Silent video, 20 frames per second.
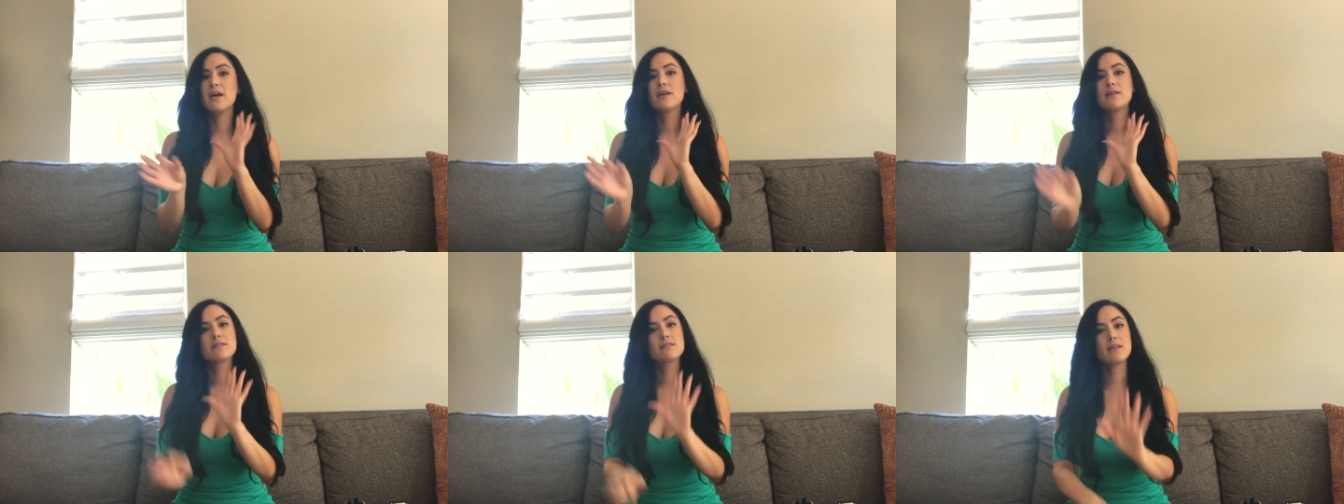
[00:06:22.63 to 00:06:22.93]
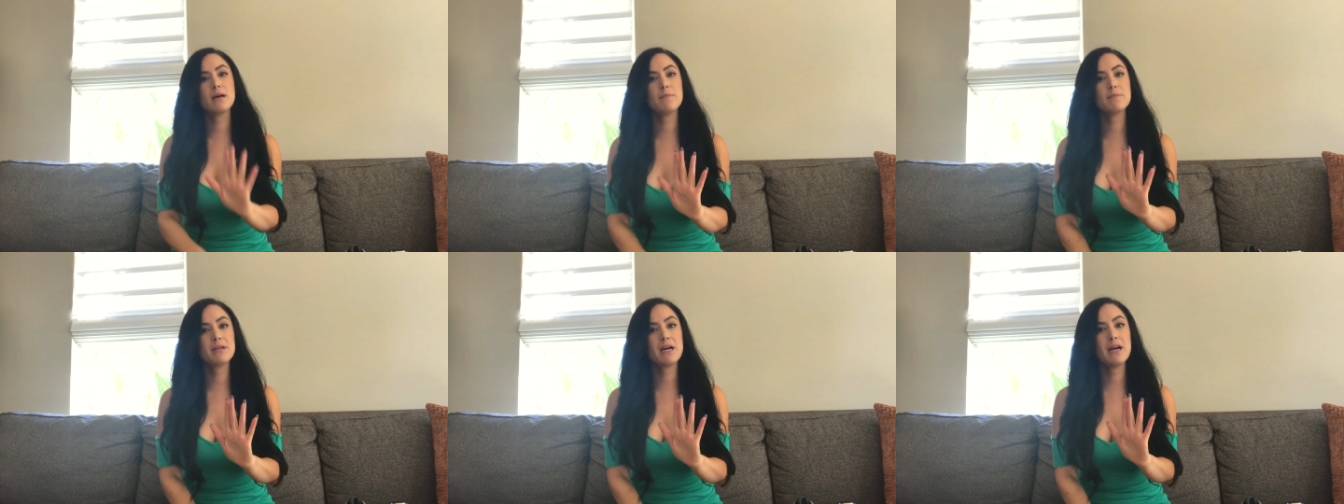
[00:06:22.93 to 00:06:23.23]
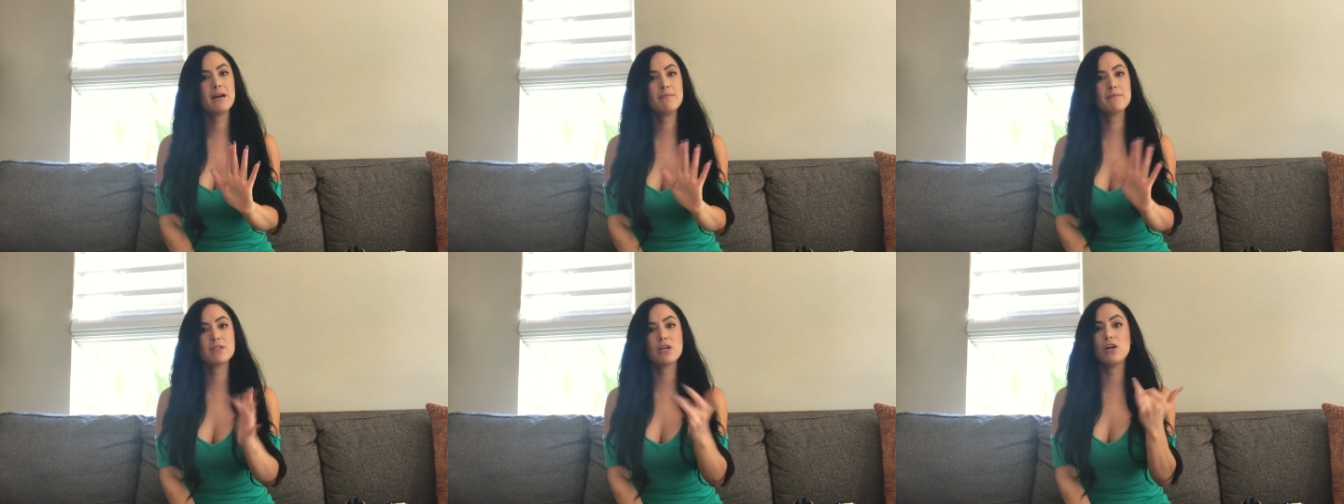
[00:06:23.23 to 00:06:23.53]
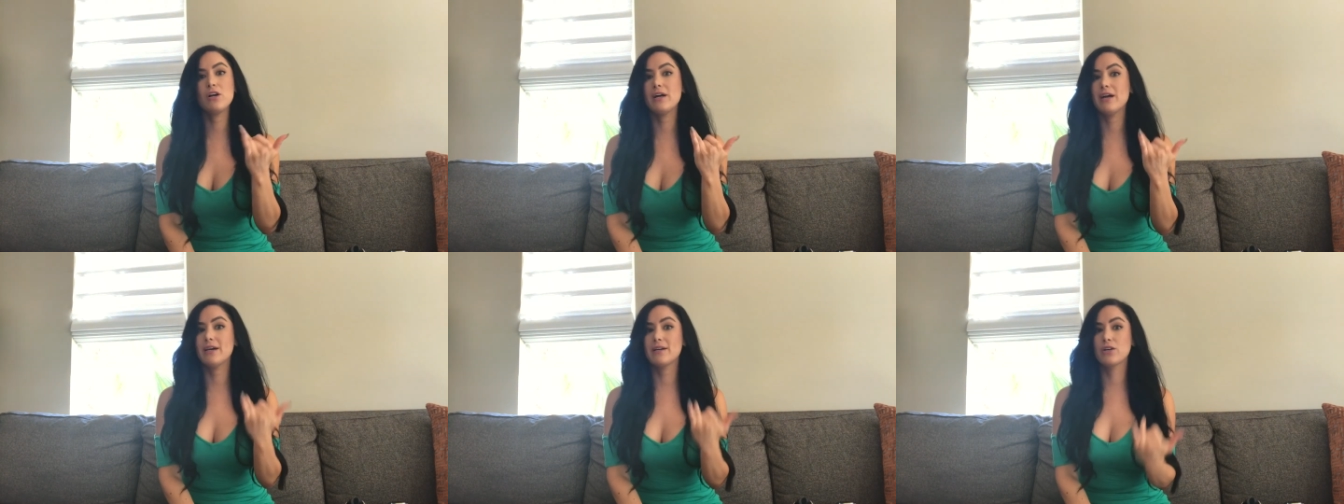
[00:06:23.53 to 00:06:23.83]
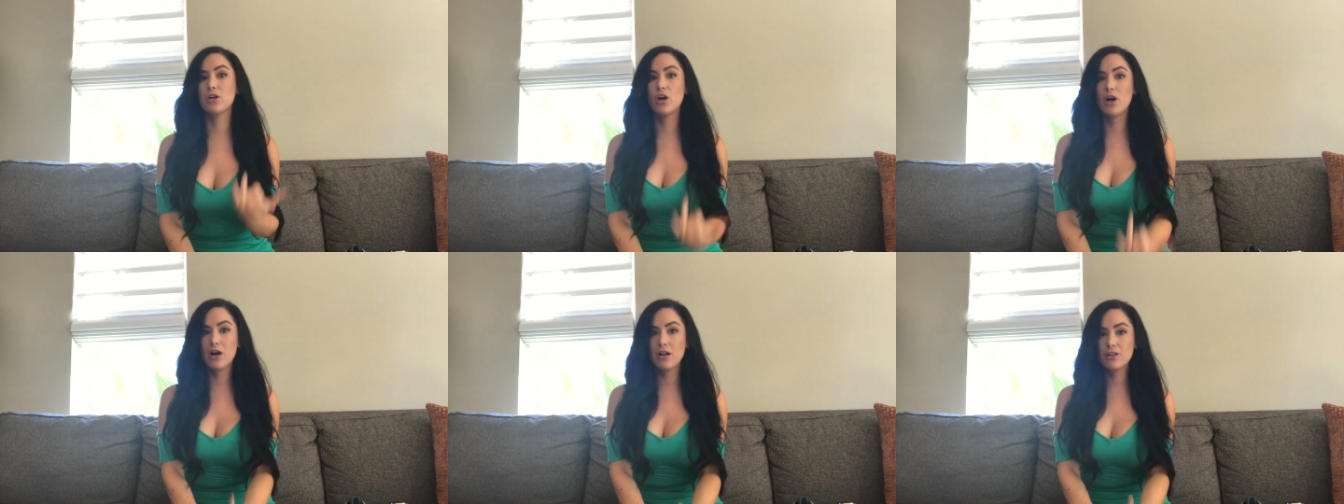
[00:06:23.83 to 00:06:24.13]
Sometimes I'll
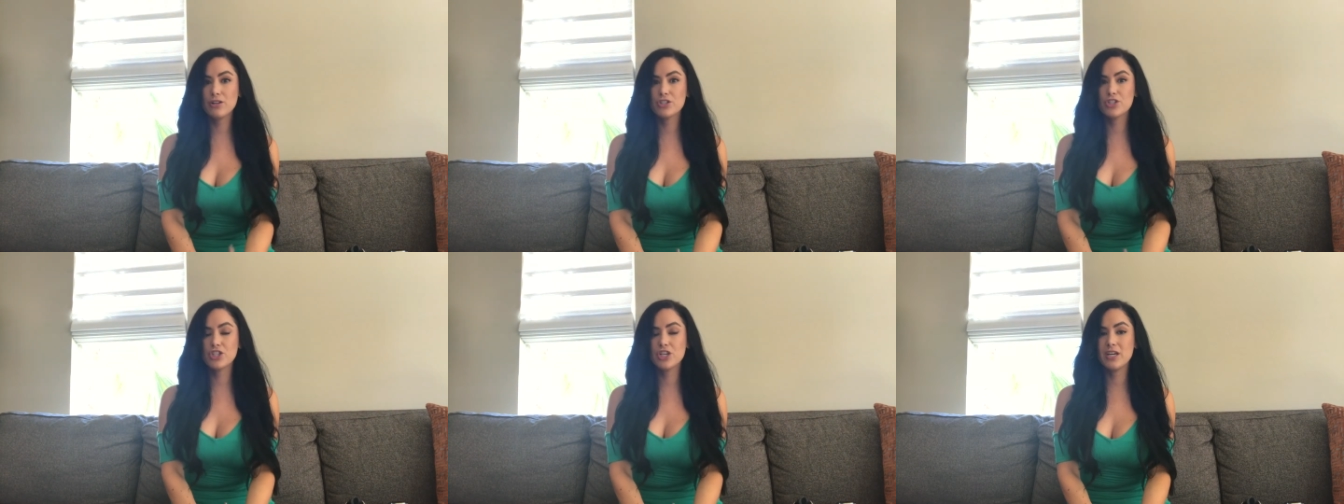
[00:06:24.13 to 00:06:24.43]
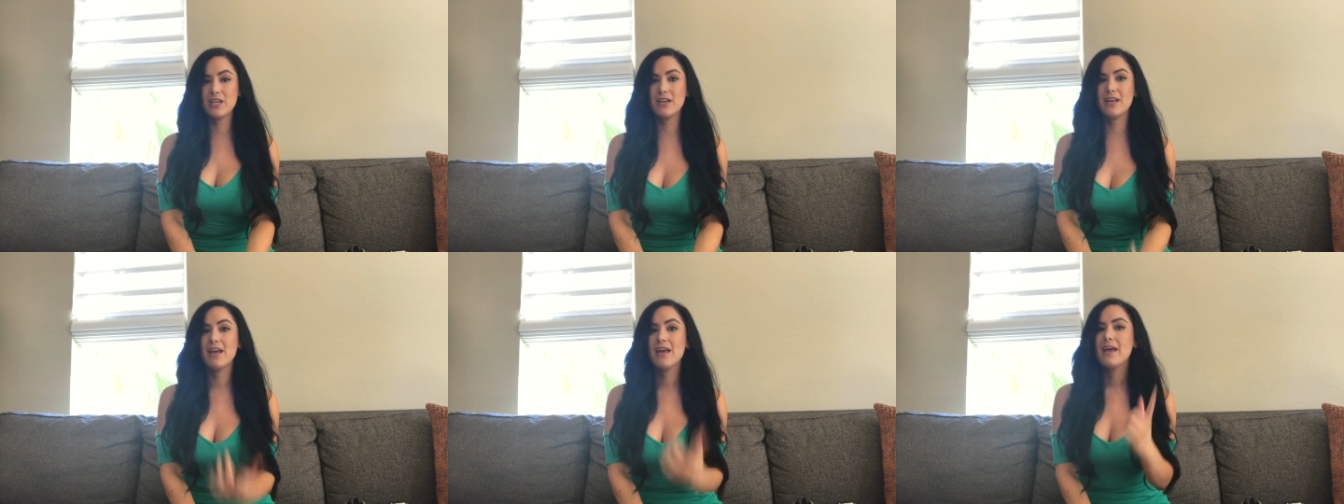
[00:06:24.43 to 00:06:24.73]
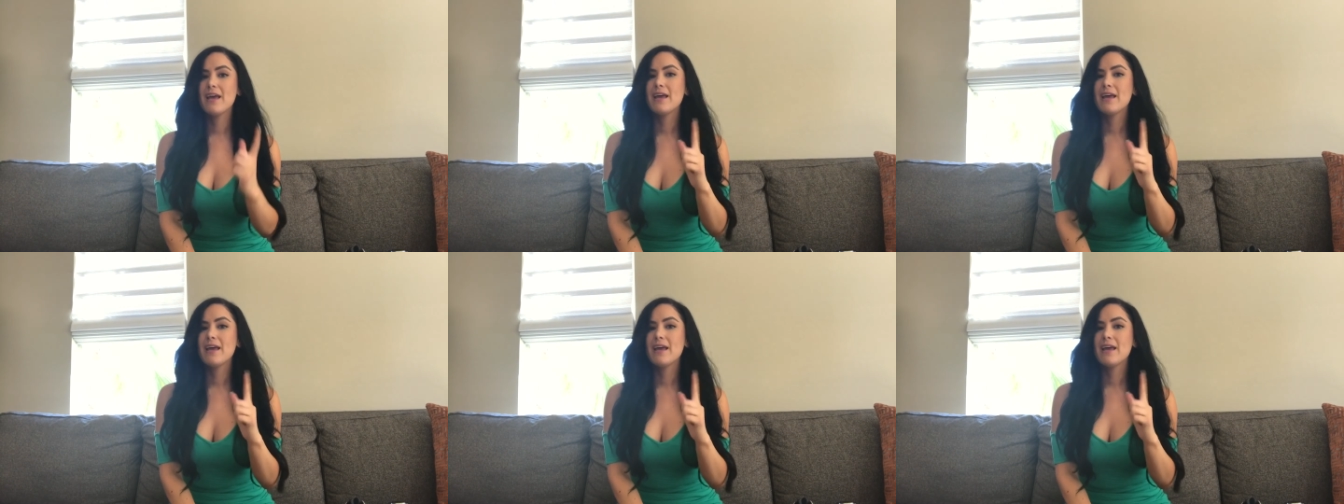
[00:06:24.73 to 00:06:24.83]
add collagen